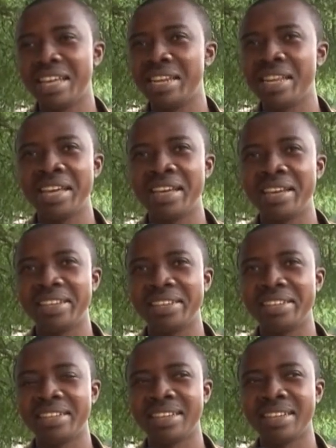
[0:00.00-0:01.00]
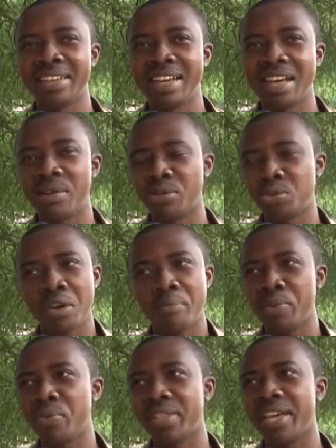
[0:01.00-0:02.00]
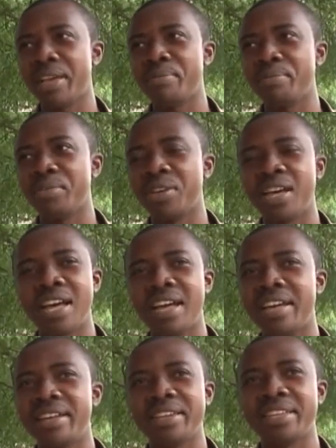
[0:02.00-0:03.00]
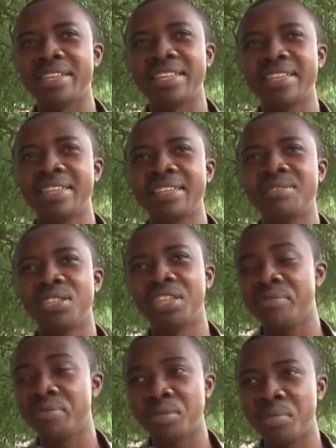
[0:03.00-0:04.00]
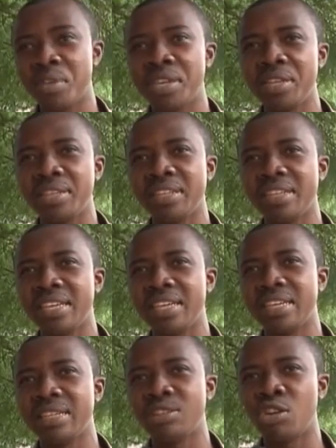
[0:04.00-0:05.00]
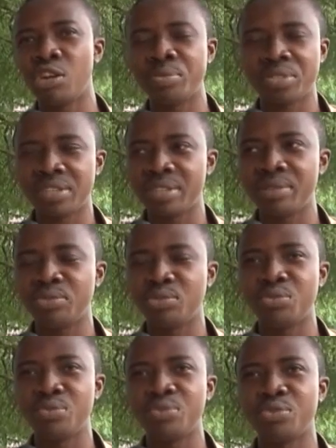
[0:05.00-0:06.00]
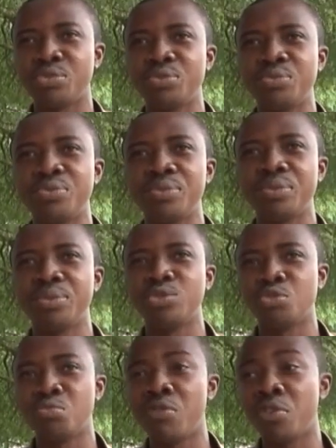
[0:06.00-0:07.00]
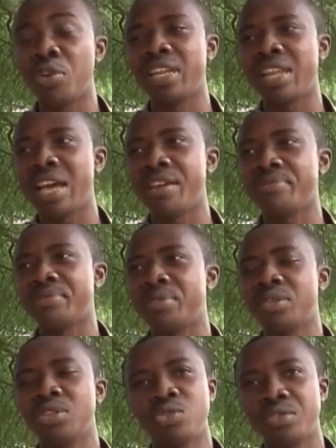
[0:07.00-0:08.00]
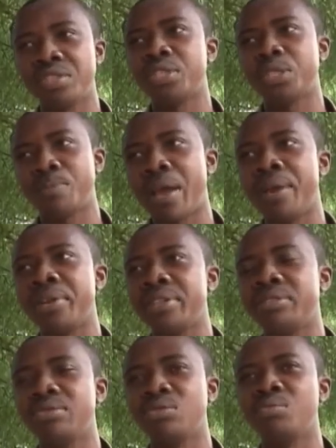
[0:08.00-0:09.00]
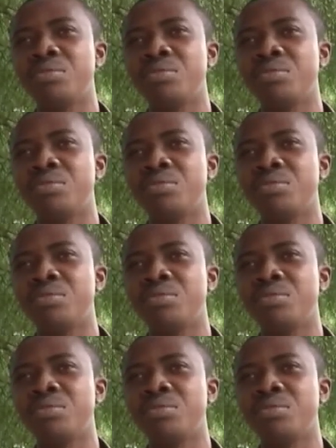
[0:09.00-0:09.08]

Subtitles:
And I was so happy with her. She gives me the option to move on in life. She was inspiring.